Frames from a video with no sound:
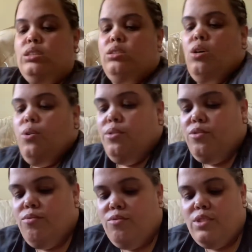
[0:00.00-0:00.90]
those. So
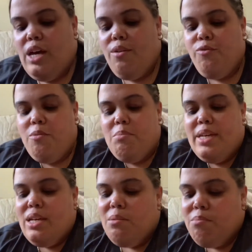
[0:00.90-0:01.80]
something for me
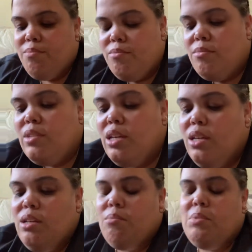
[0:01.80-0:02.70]
and
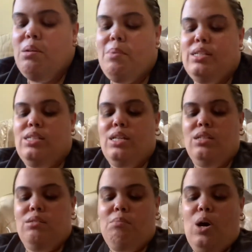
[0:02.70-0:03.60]
me and my son,
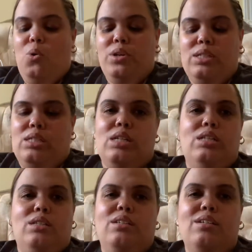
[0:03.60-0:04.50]
my older son,
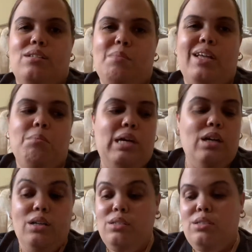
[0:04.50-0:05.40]
because my, my
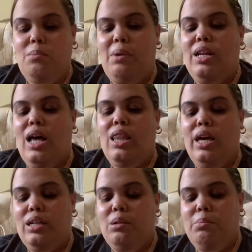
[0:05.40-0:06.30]
younger son might not
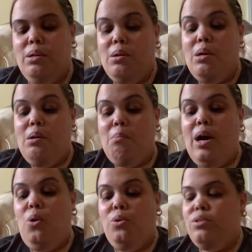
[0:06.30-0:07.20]
like it, but
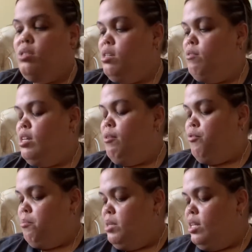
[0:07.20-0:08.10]
my older son found
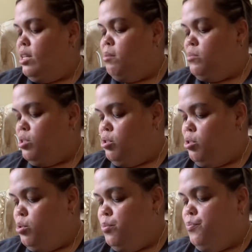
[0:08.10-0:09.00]
for me and him to do.